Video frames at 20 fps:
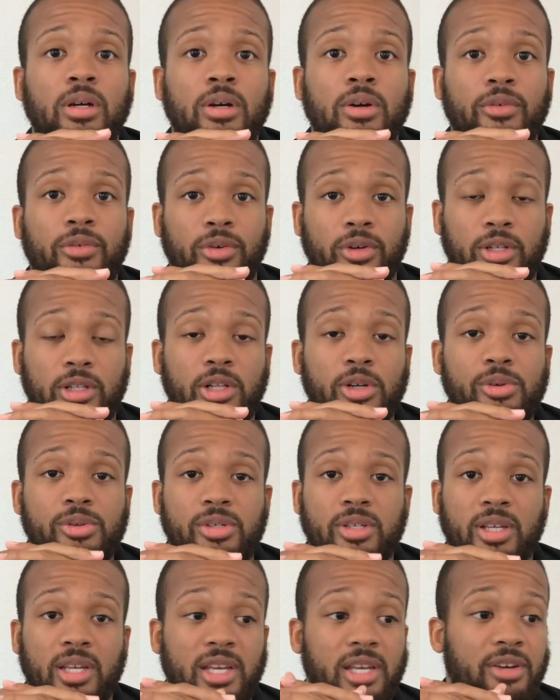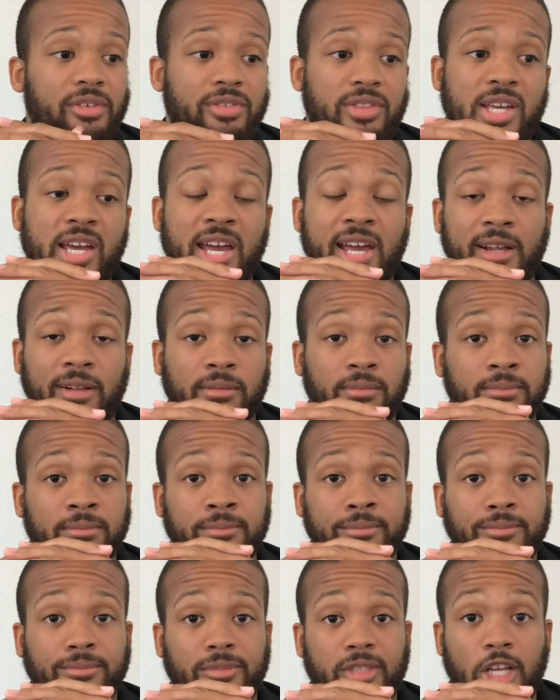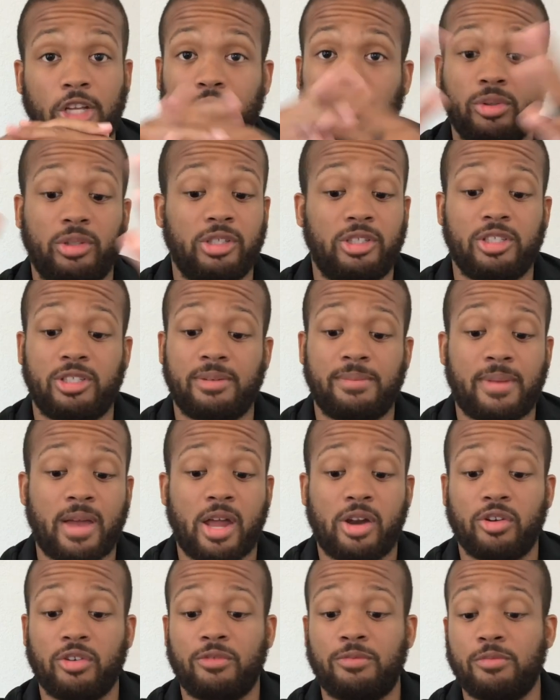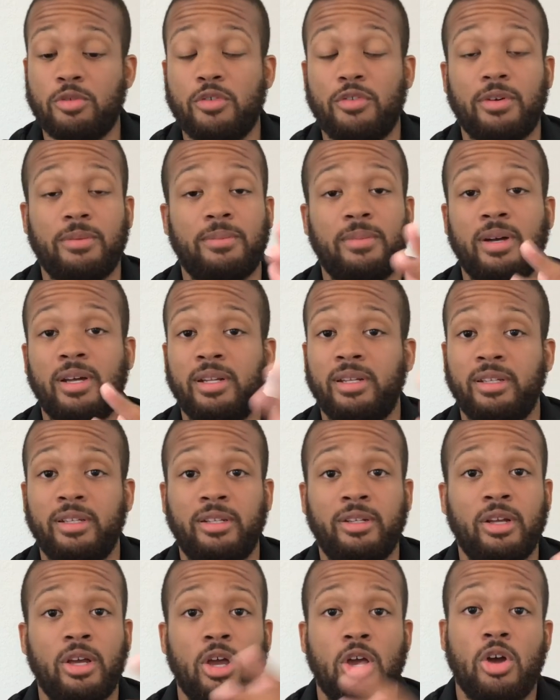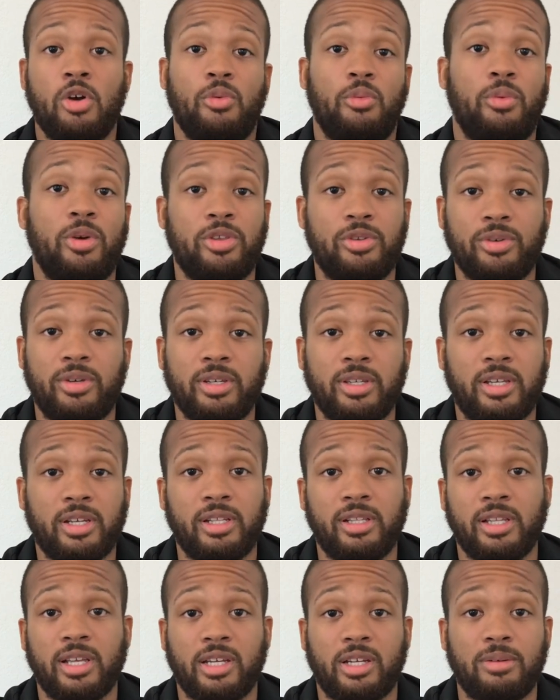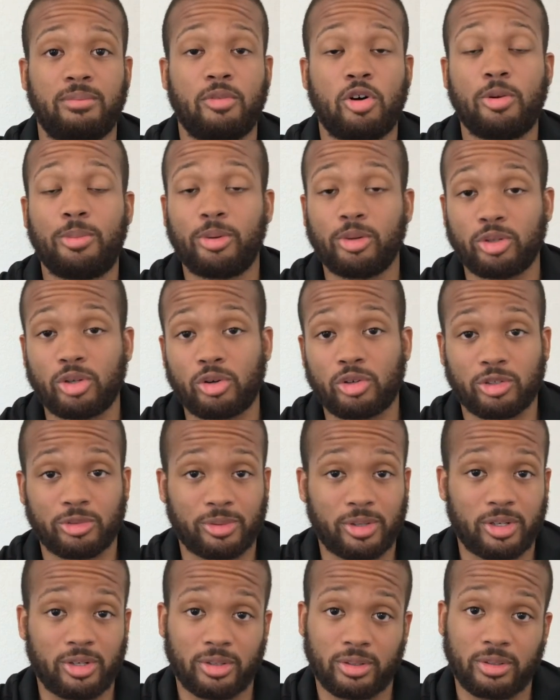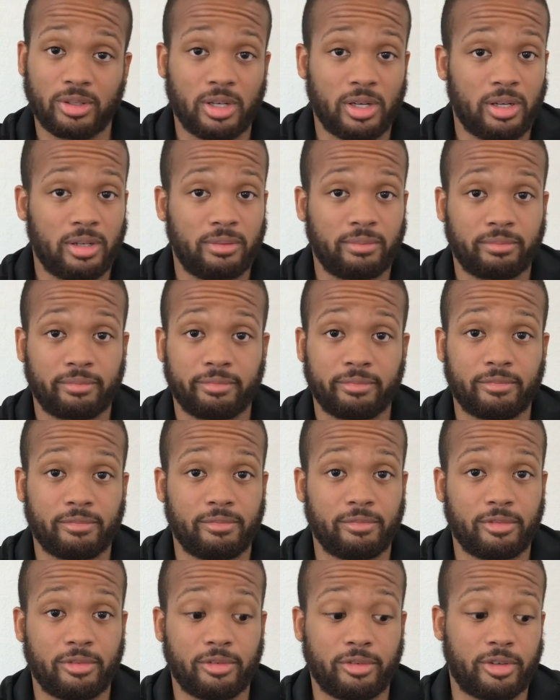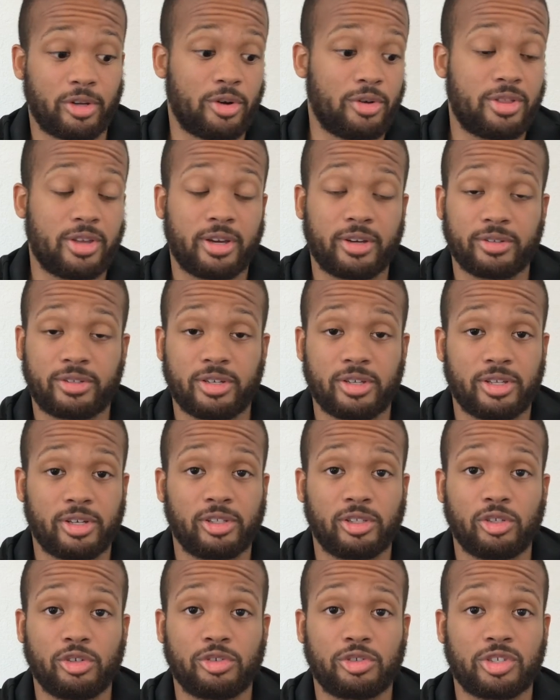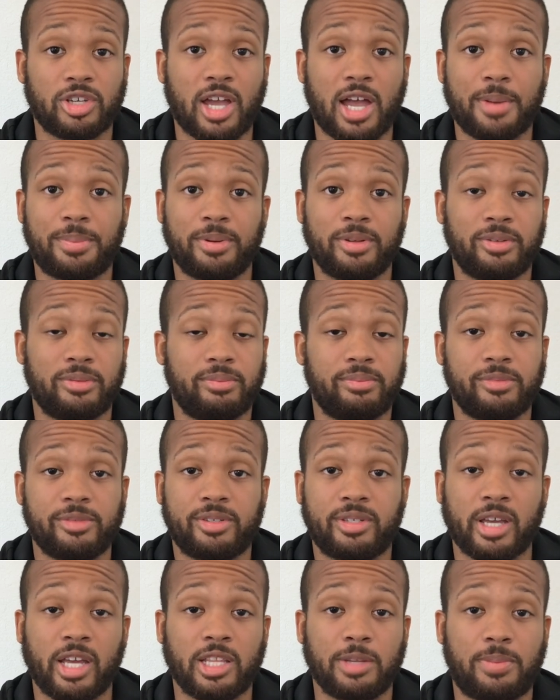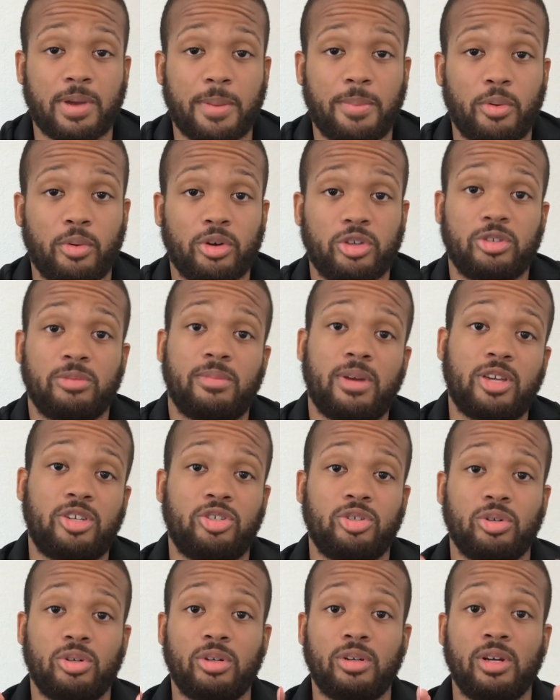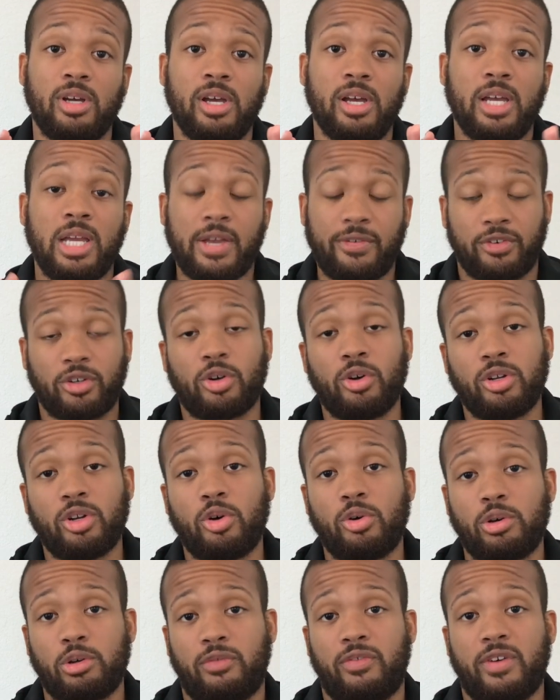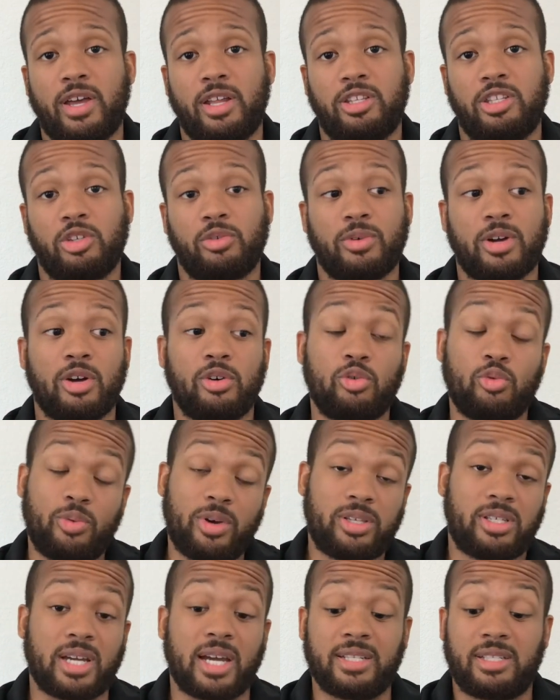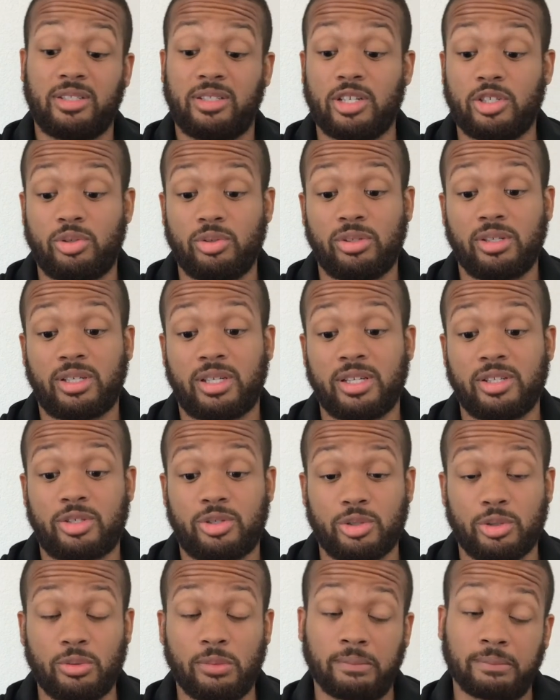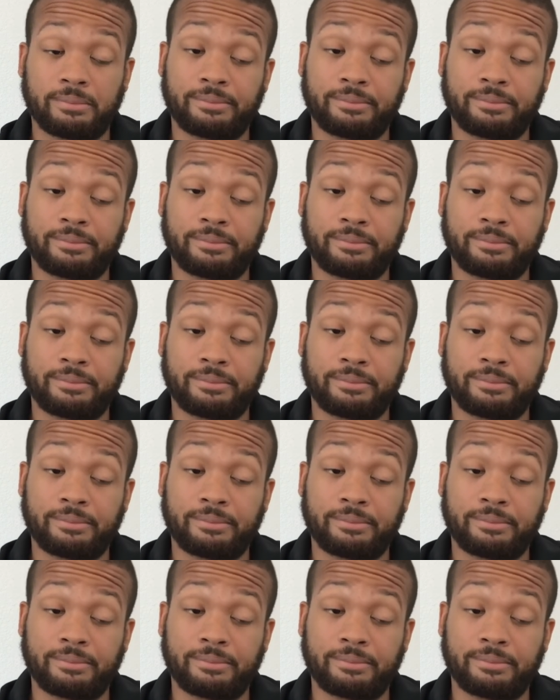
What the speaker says: for closing, if that. It's really just a matter of moving money and when you can get like a mobile notary or go there to their little shop and sign the paperwork. So make sure if you're going to owner financing route, which I suggest you look into,